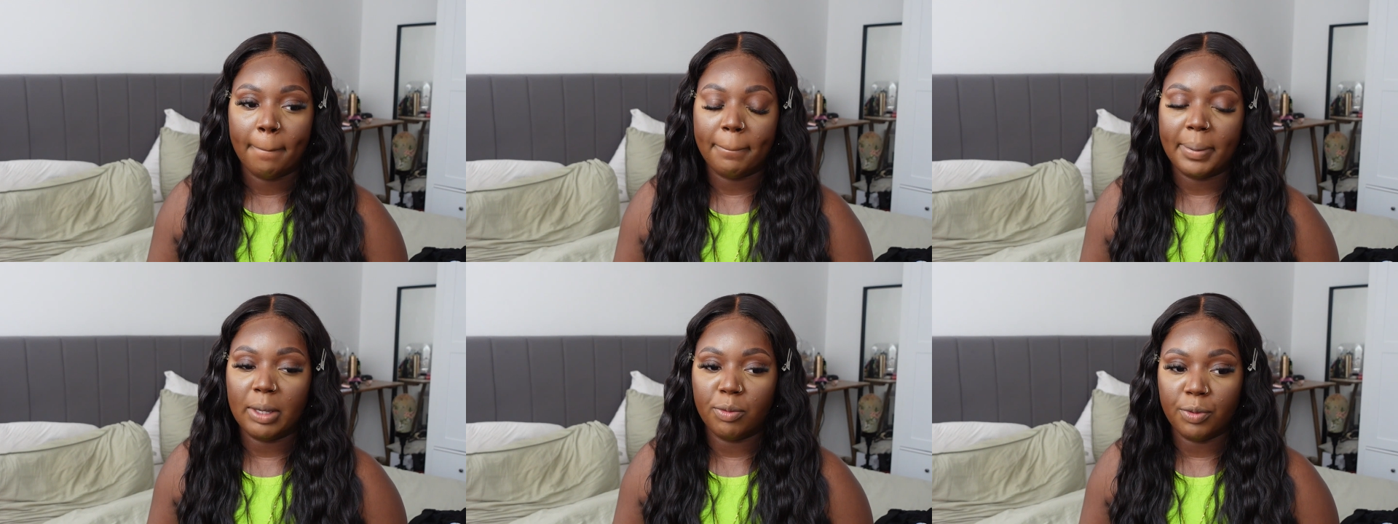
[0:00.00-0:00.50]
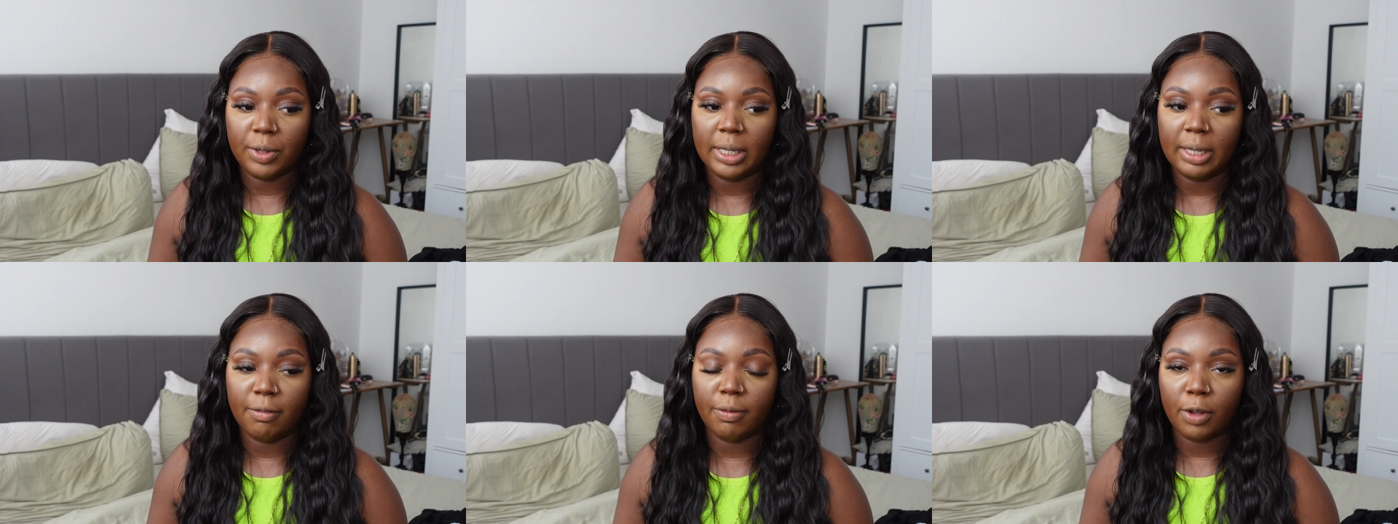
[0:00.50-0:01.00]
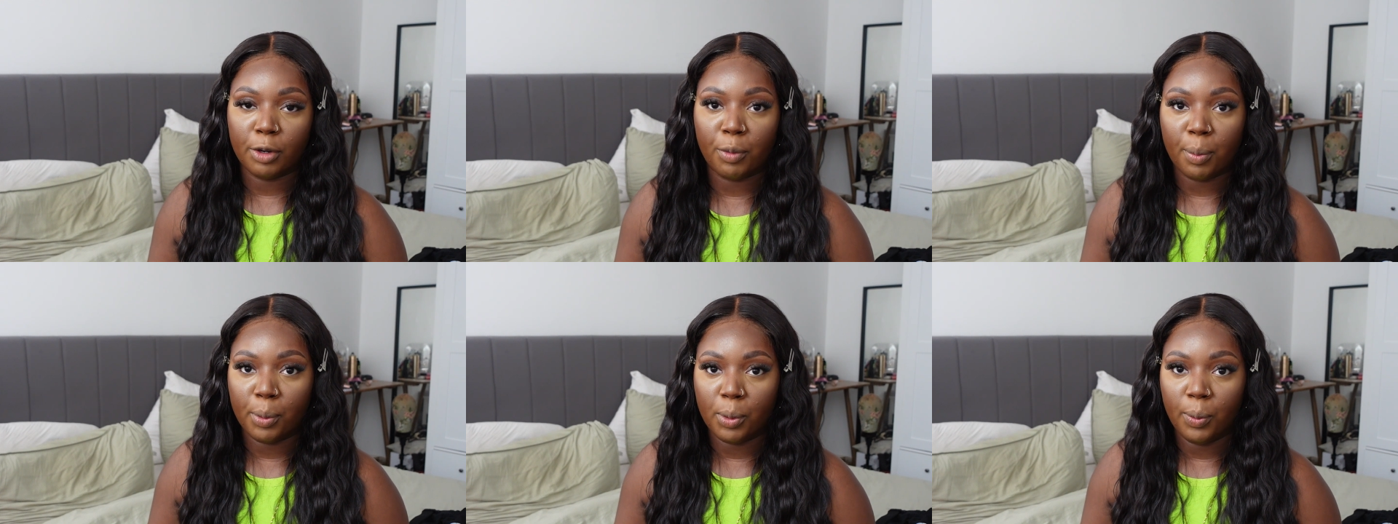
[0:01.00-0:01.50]
be really
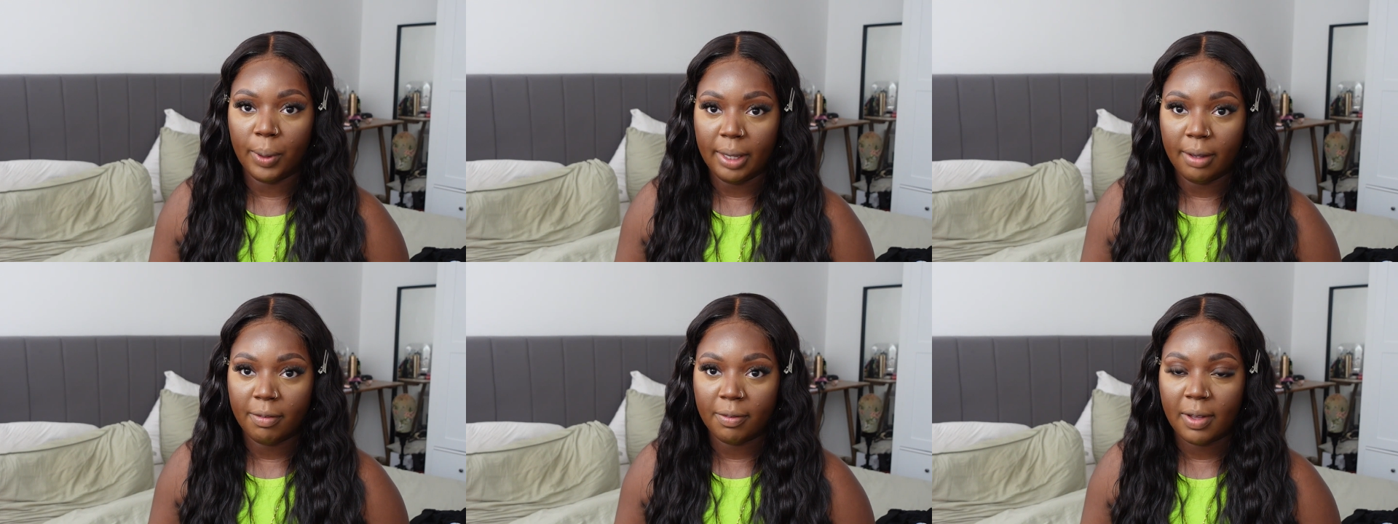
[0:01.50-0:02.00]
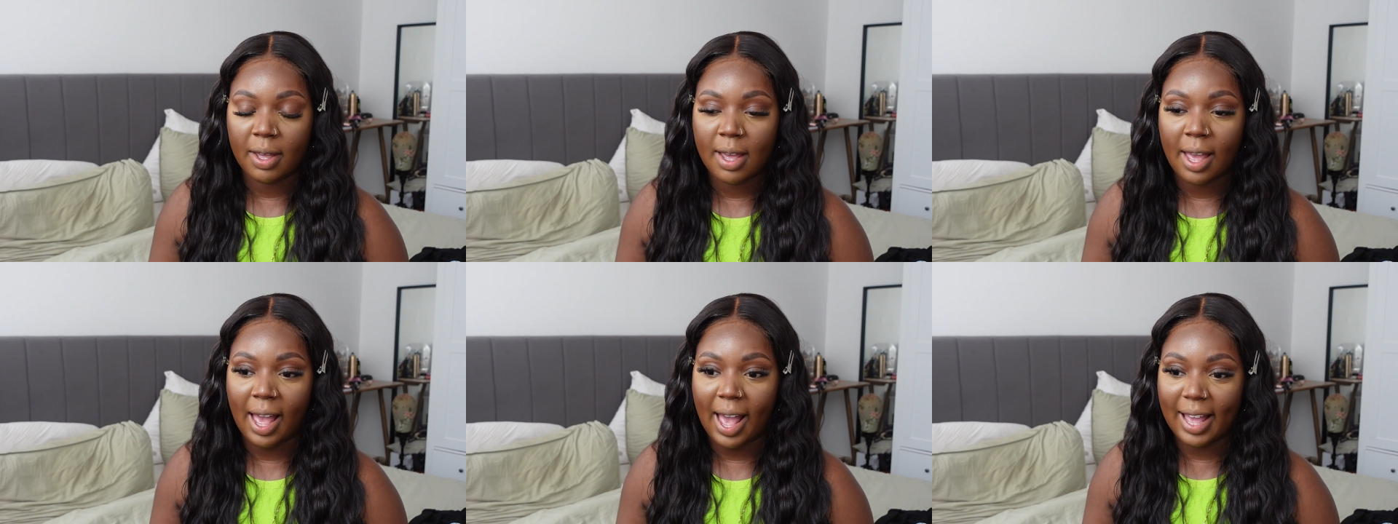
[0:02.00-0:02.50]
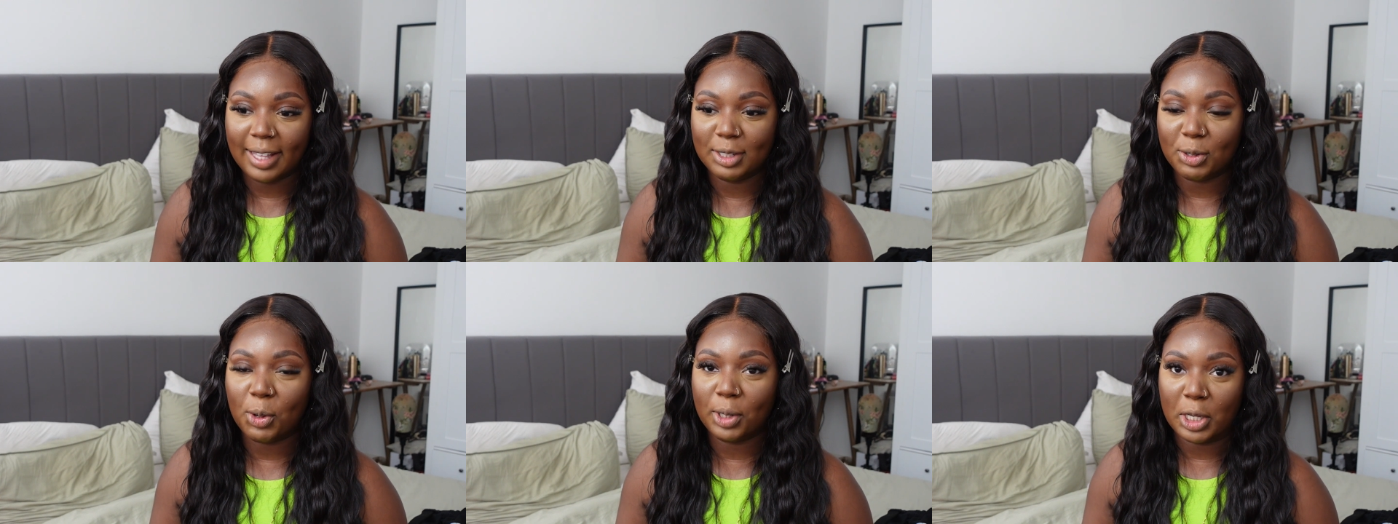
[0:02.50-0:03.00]
vulnerable with
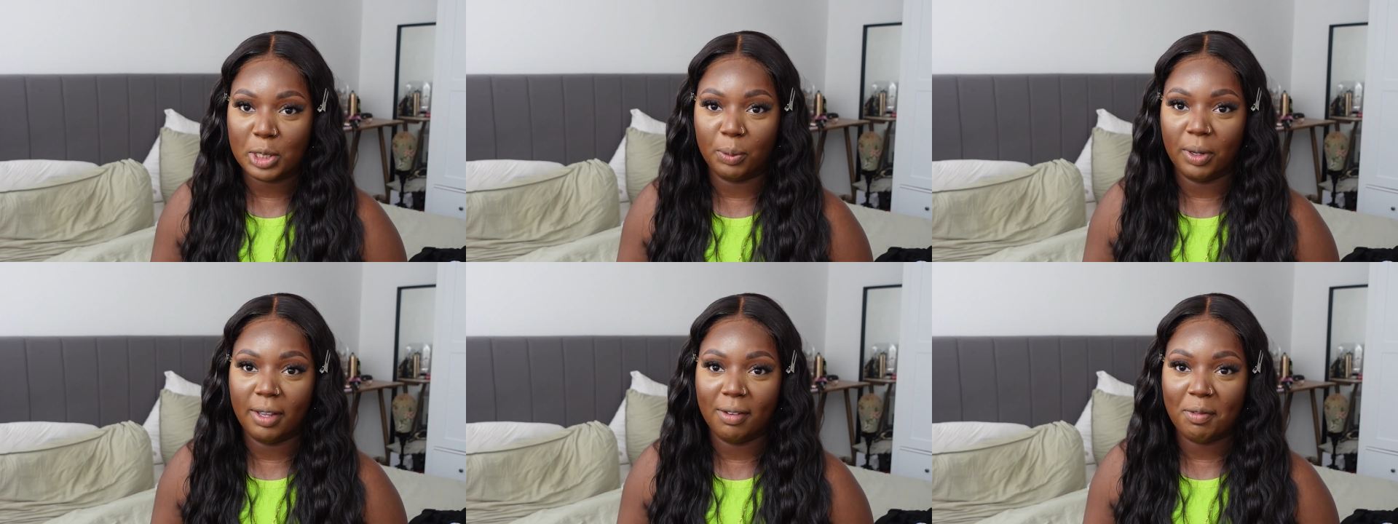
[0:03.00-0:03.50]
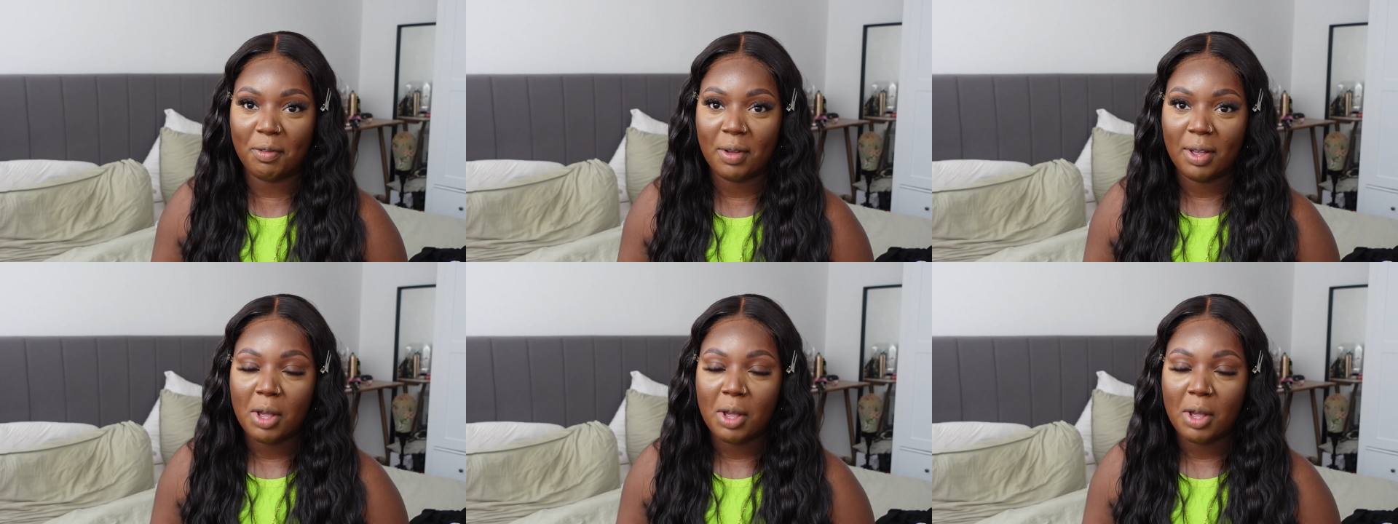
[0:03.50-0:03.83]
and honest with,